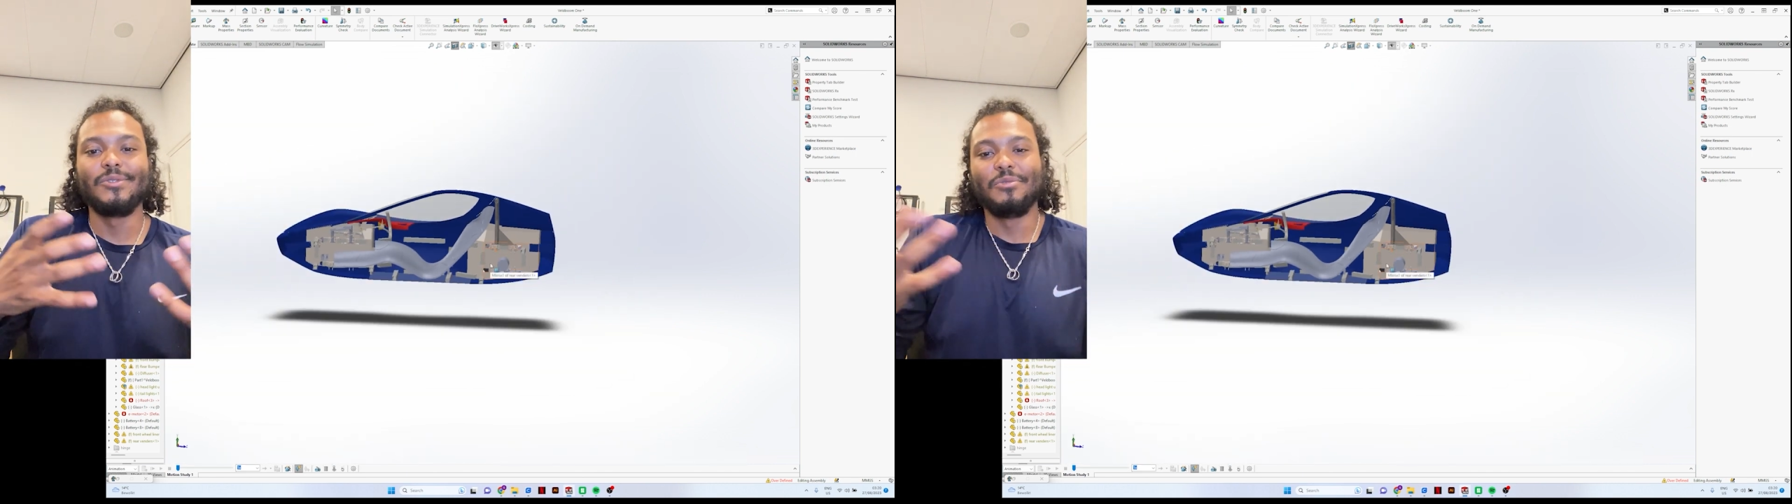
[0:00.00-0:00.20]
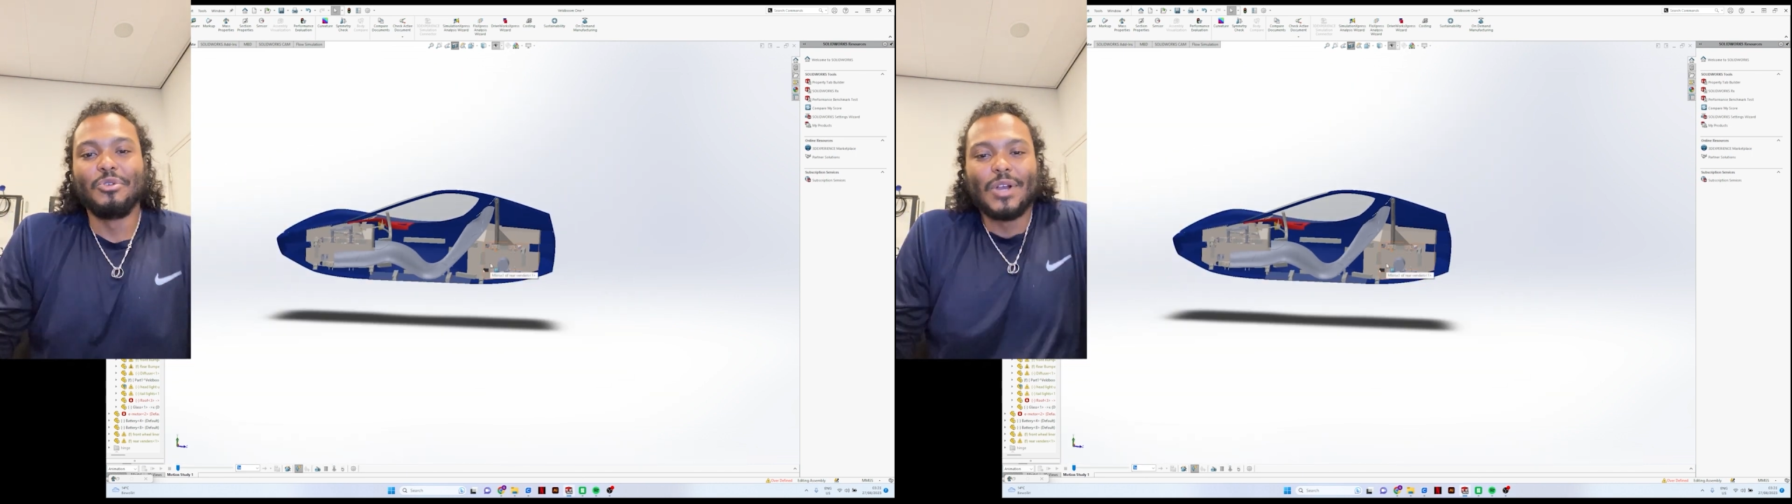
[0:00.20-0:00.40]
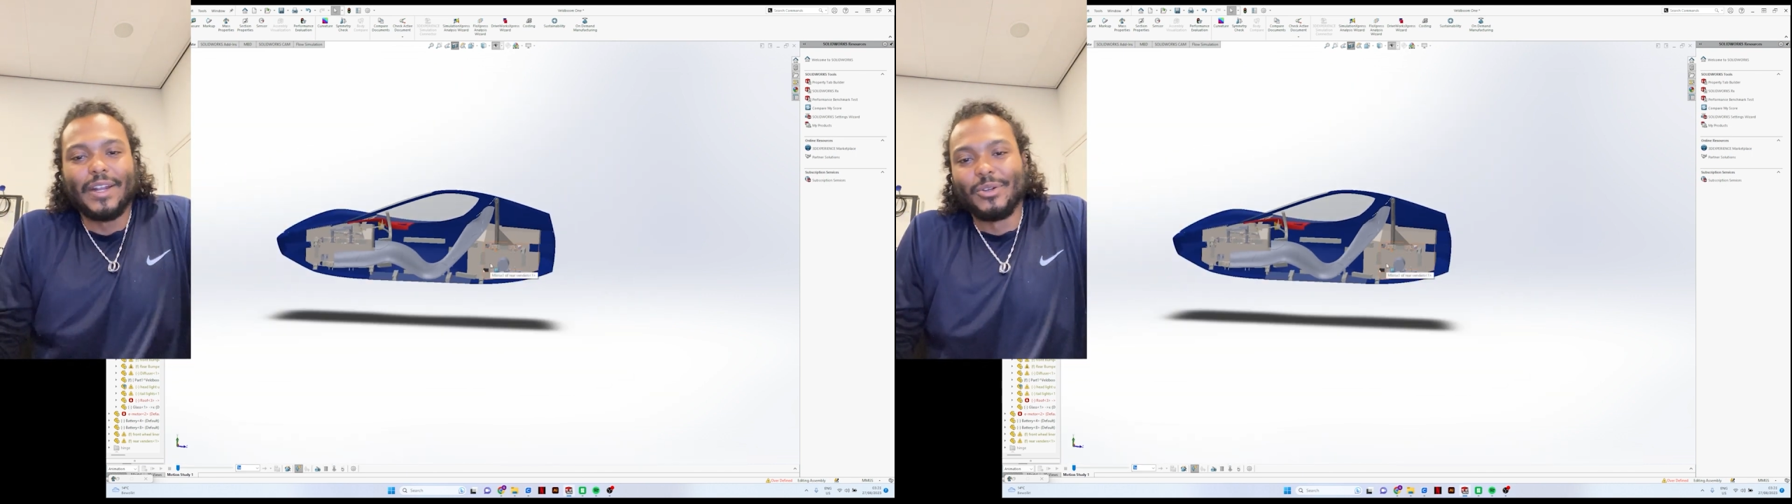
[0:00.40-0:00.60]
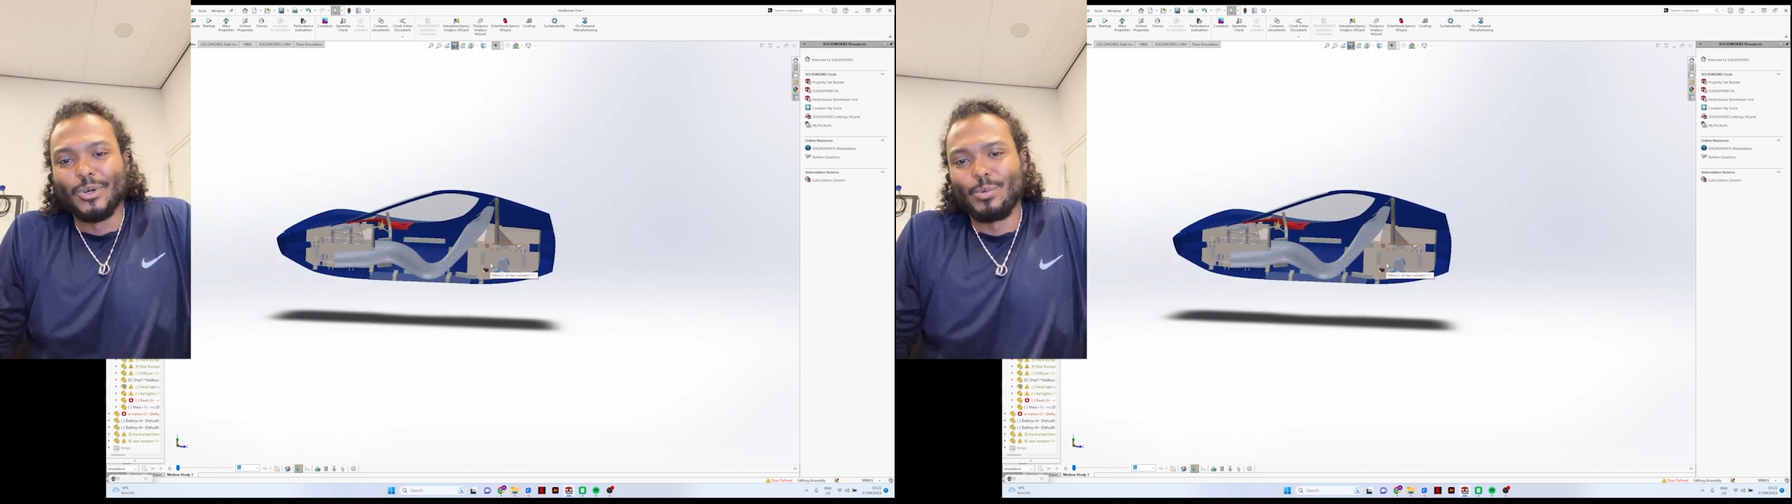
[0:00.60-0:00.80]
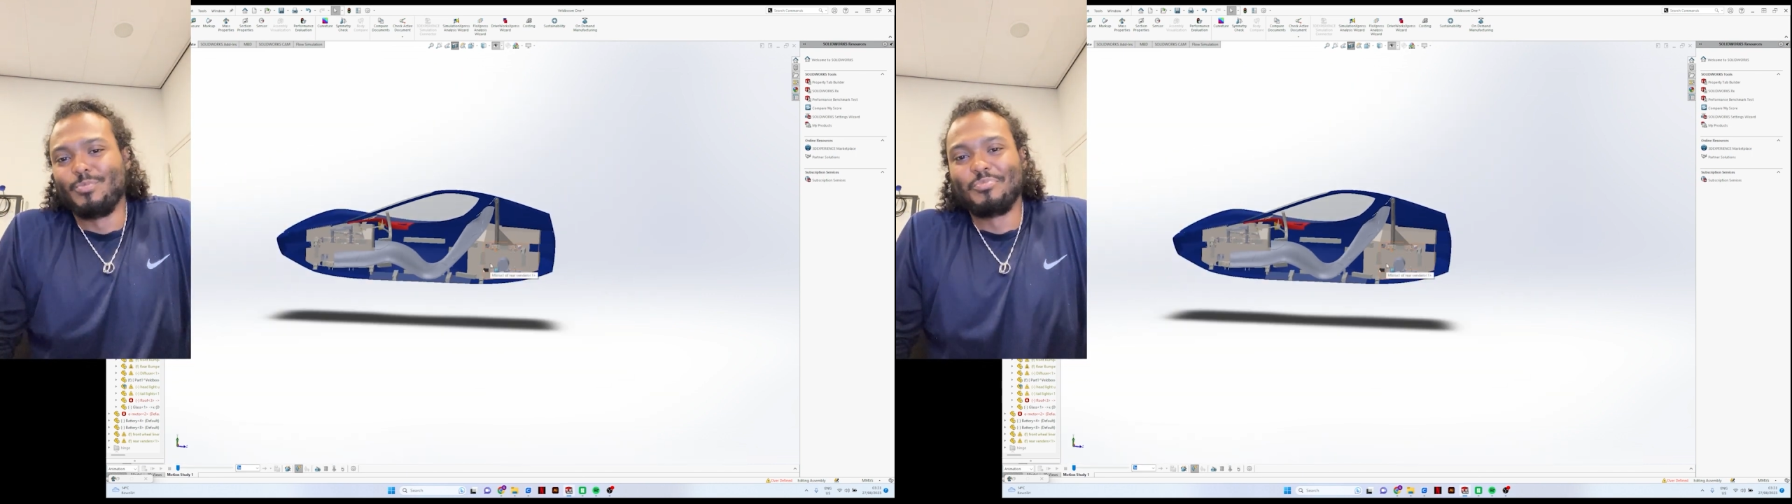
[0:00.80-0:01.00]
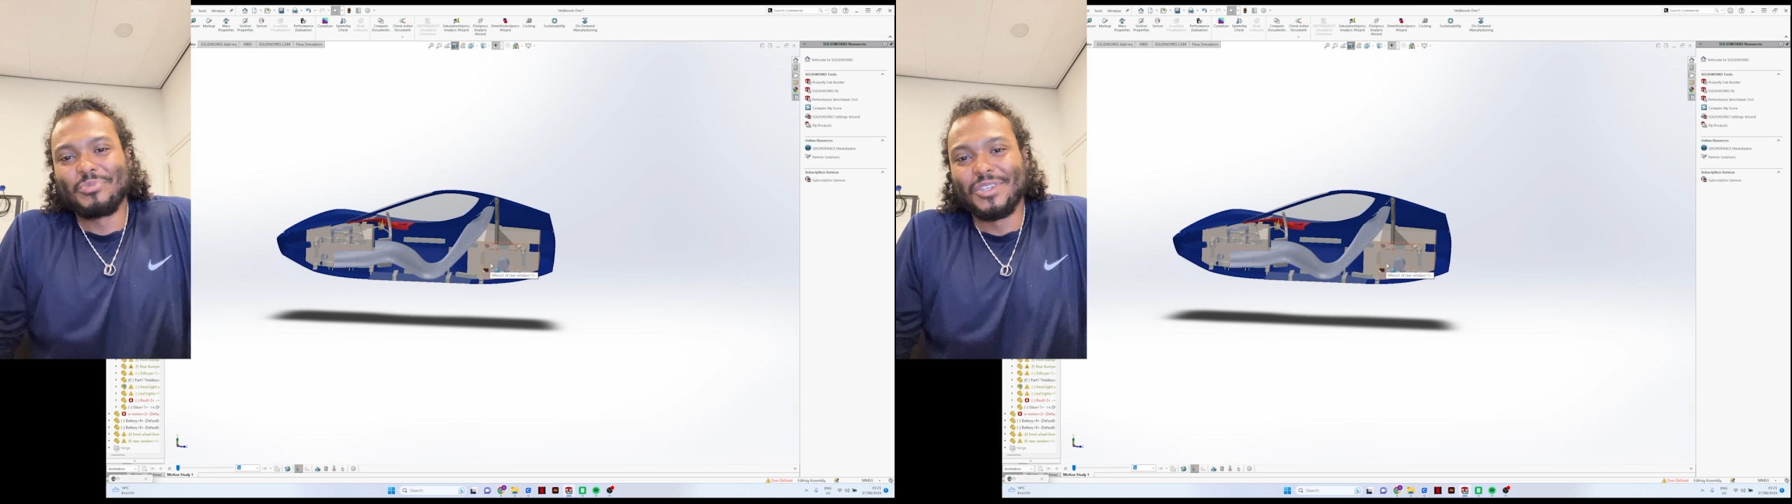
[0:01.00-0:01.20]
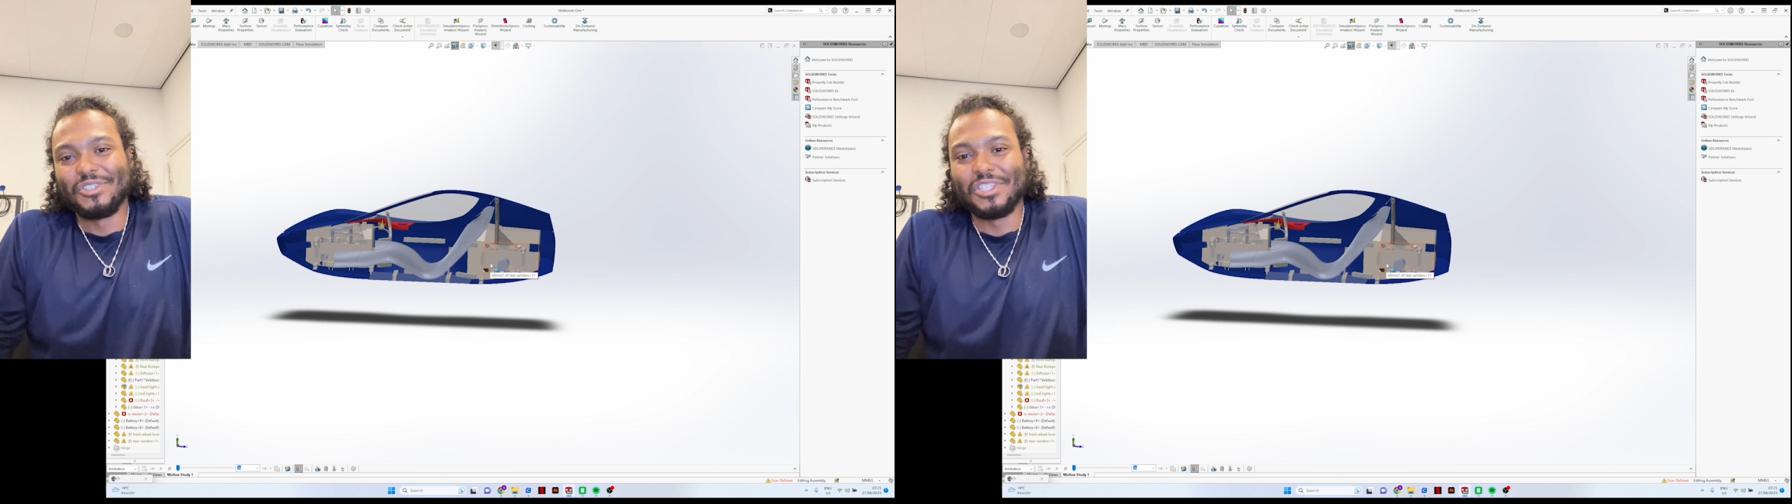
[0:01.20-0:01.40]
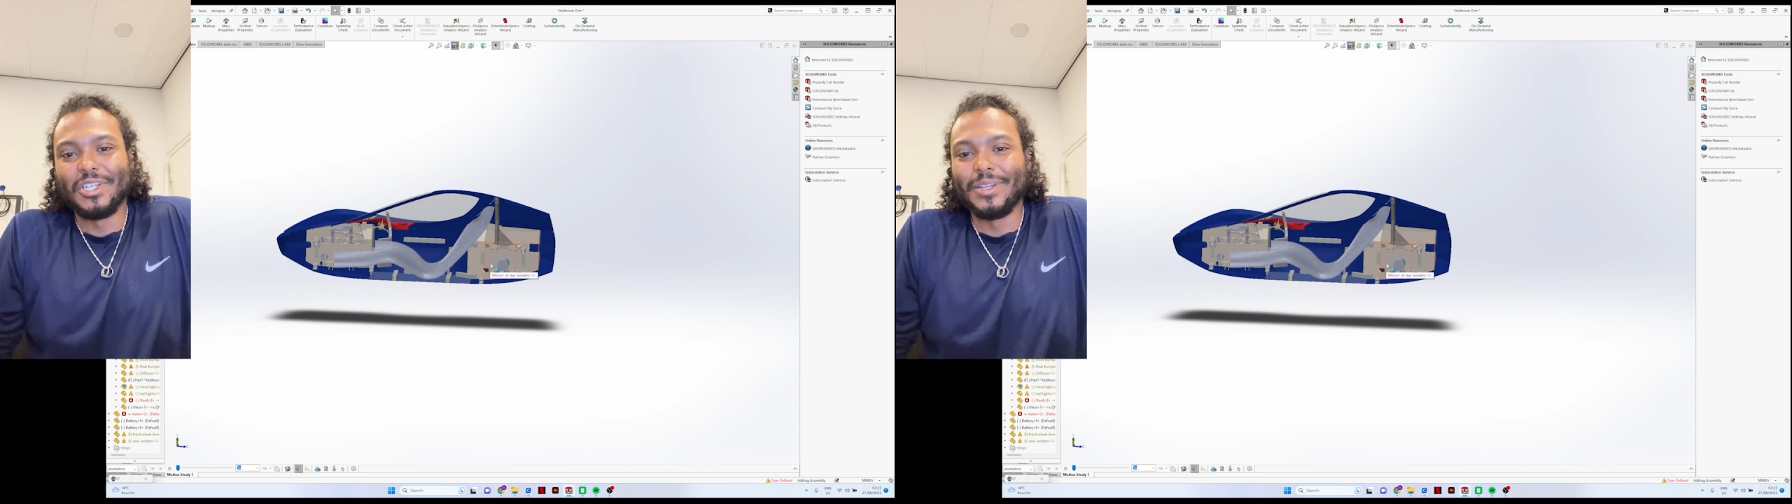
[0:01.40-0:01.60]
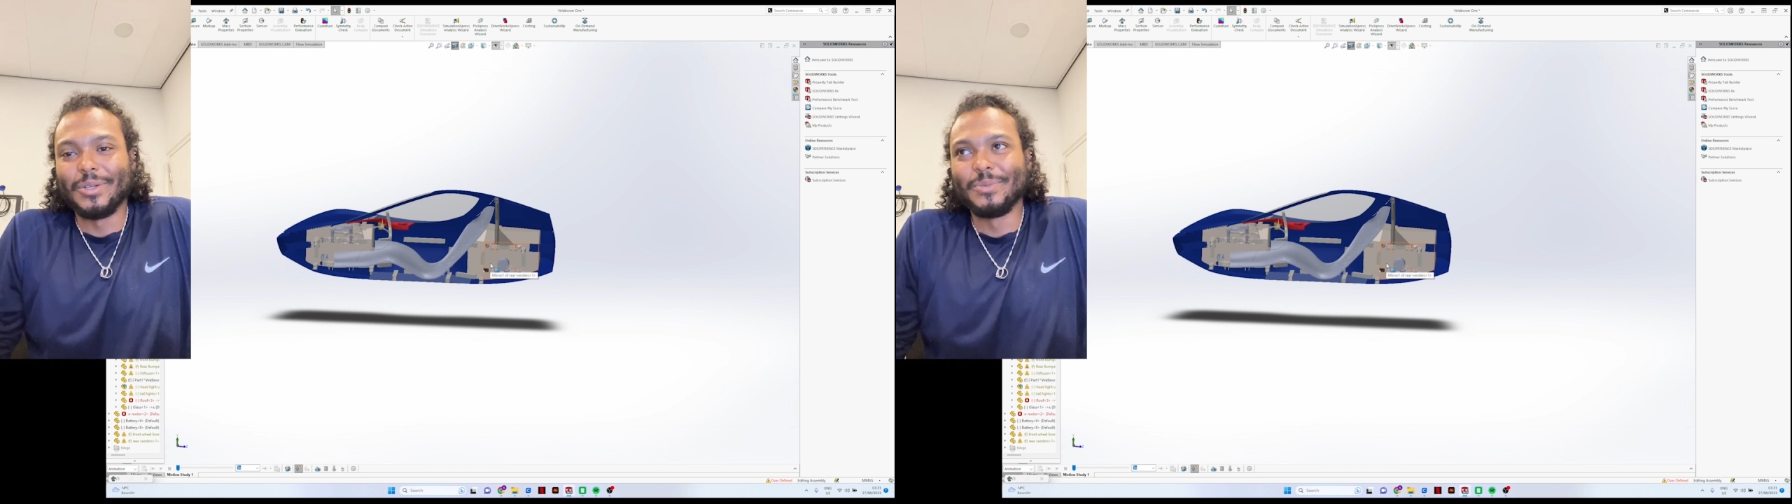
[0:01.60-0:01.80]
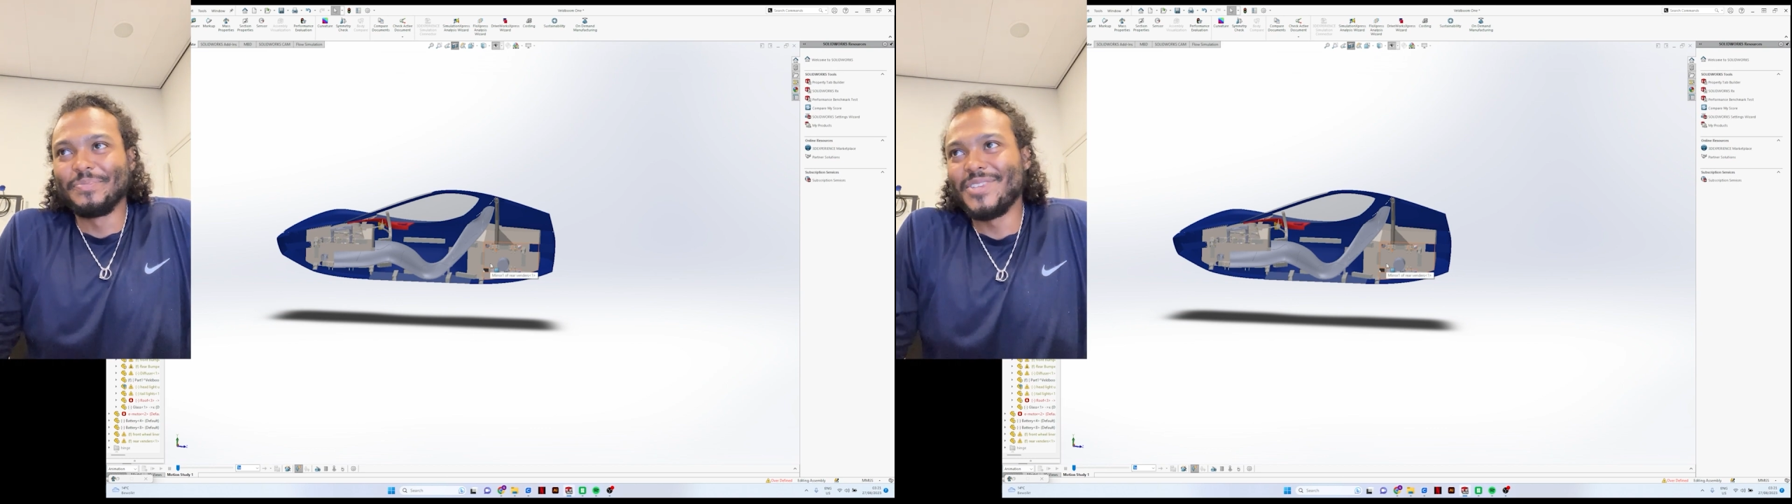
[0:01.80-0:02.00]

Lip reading: you kind of know your shit, you know,